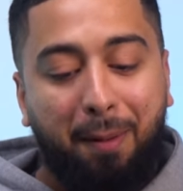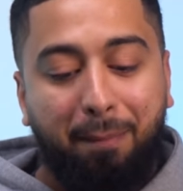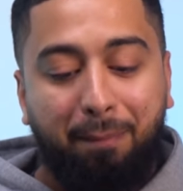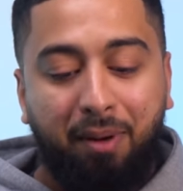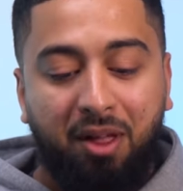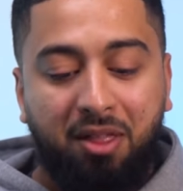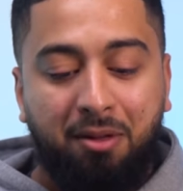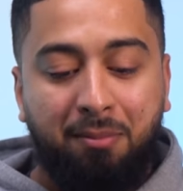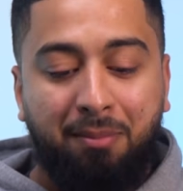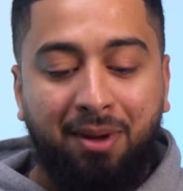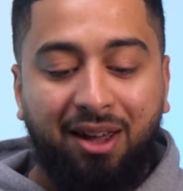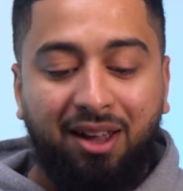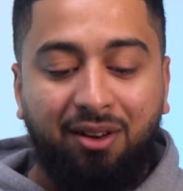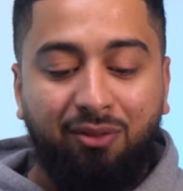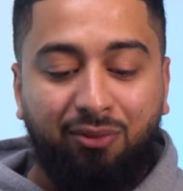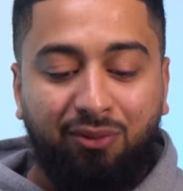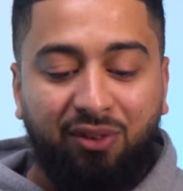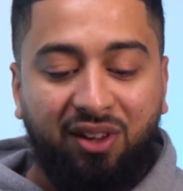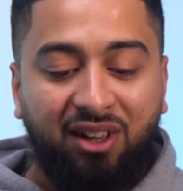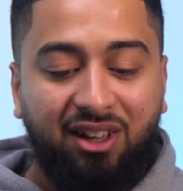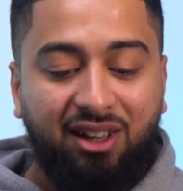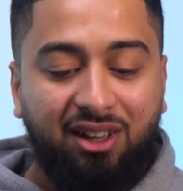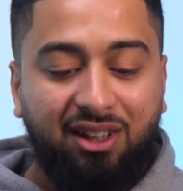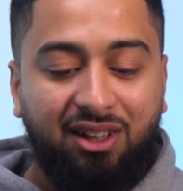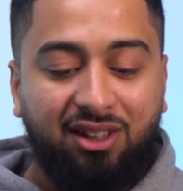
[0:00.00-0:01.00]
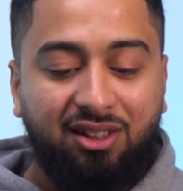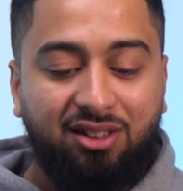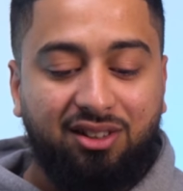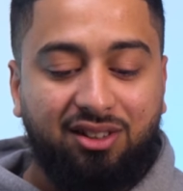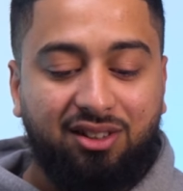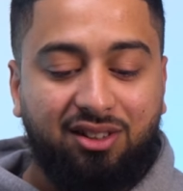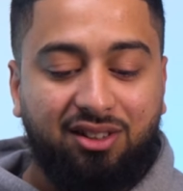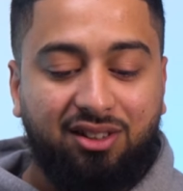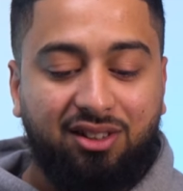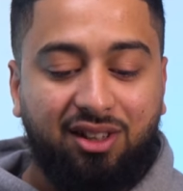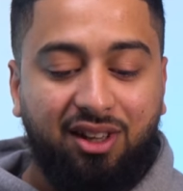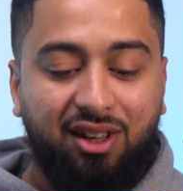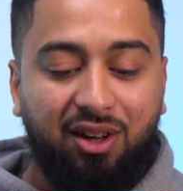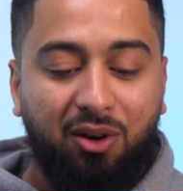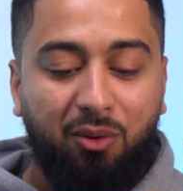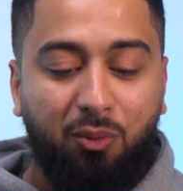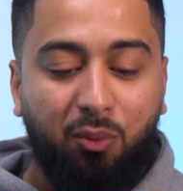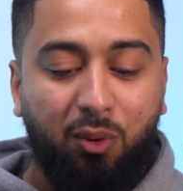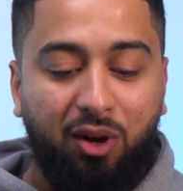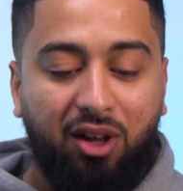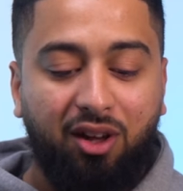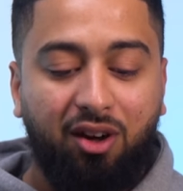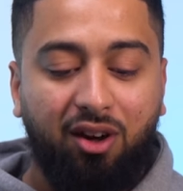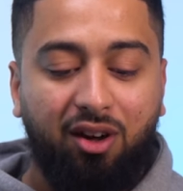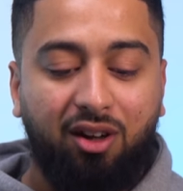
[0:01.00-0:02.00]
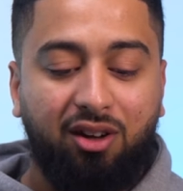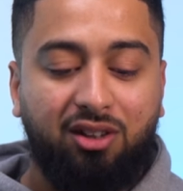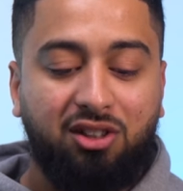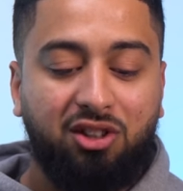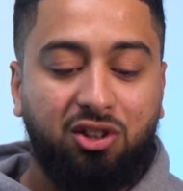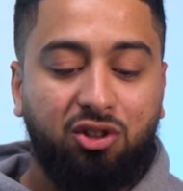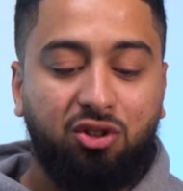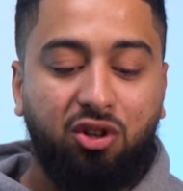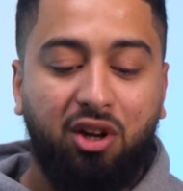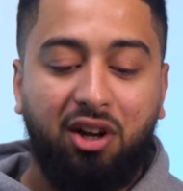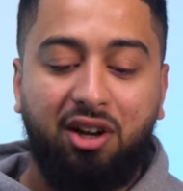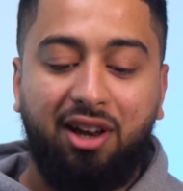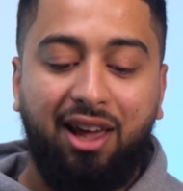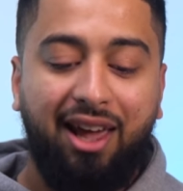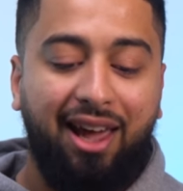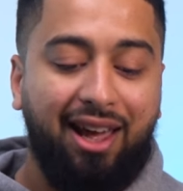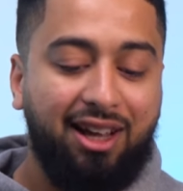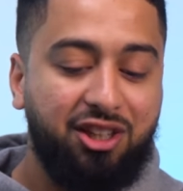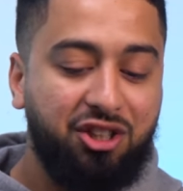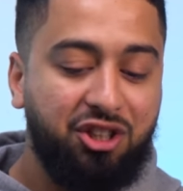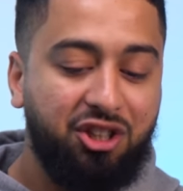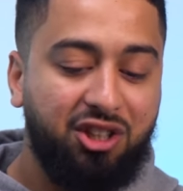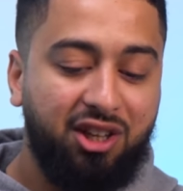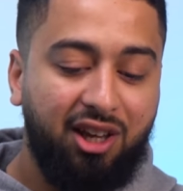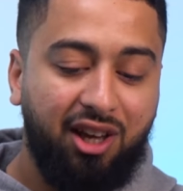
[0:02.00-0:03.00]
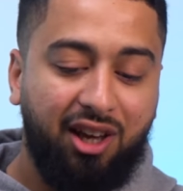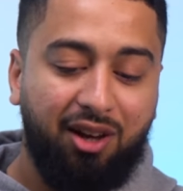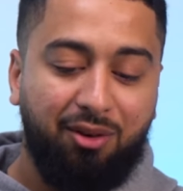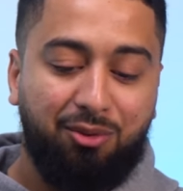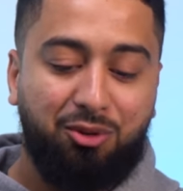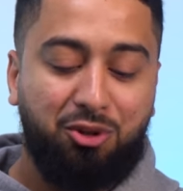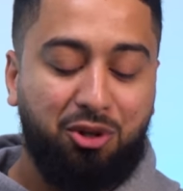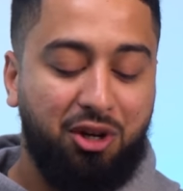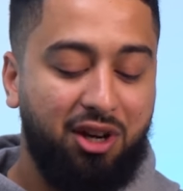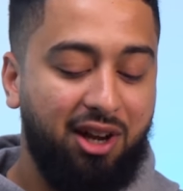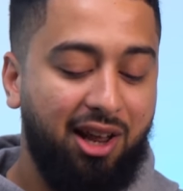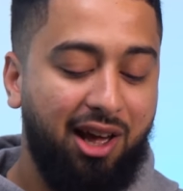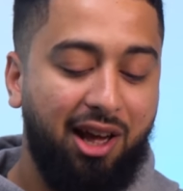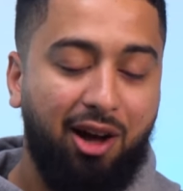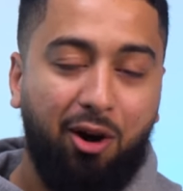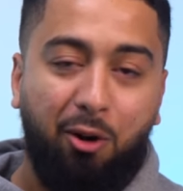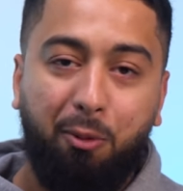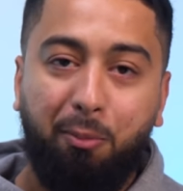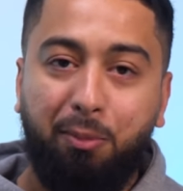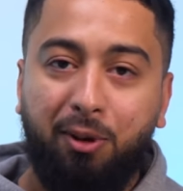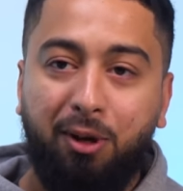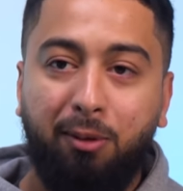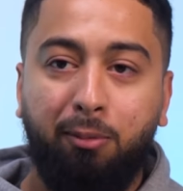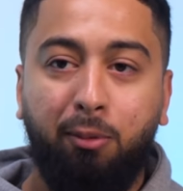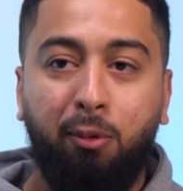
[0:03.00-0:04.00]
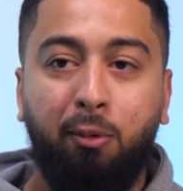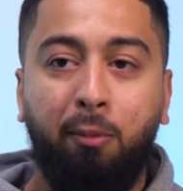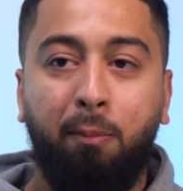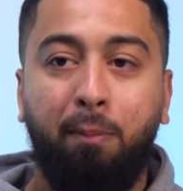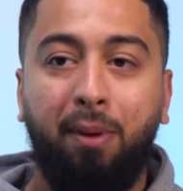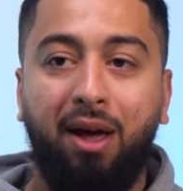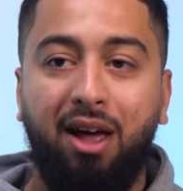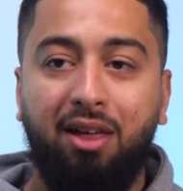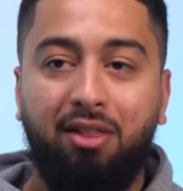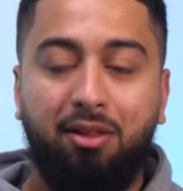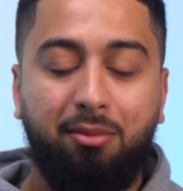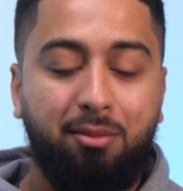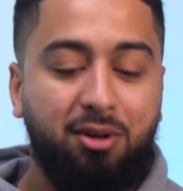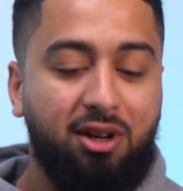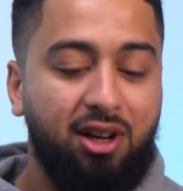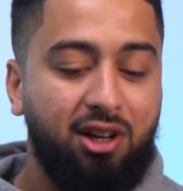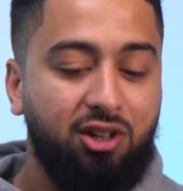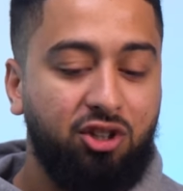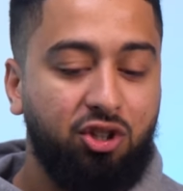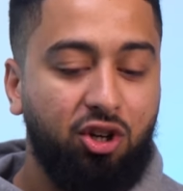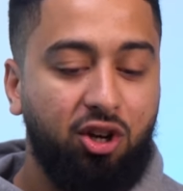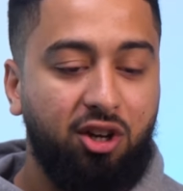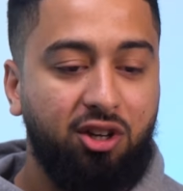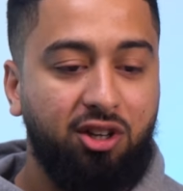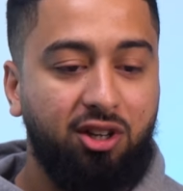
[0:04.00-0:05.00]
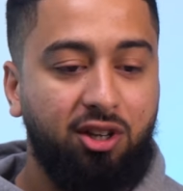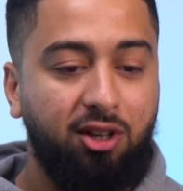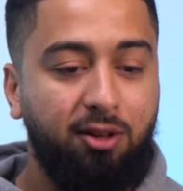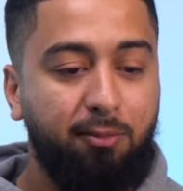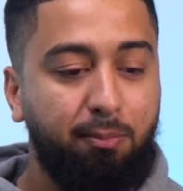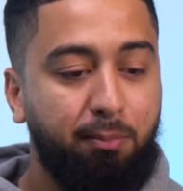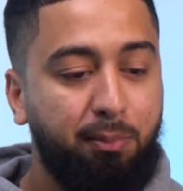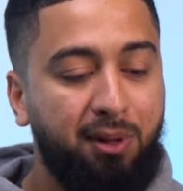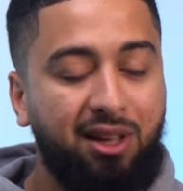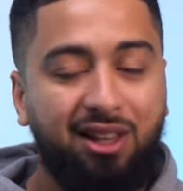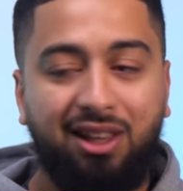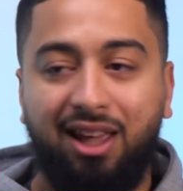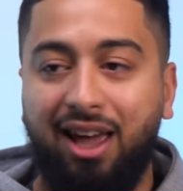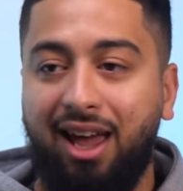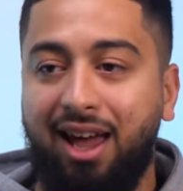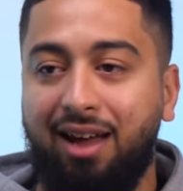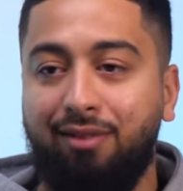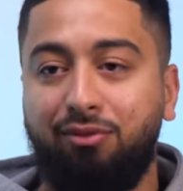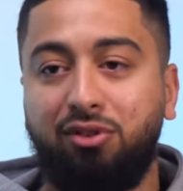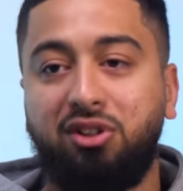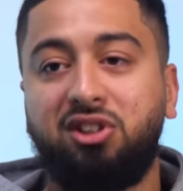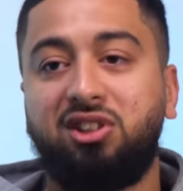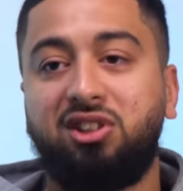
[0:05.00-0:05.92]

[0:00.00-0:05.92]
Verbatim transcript: But the main thing is, we are just trying to educate, we're trying to help people, better them in their journey, be there every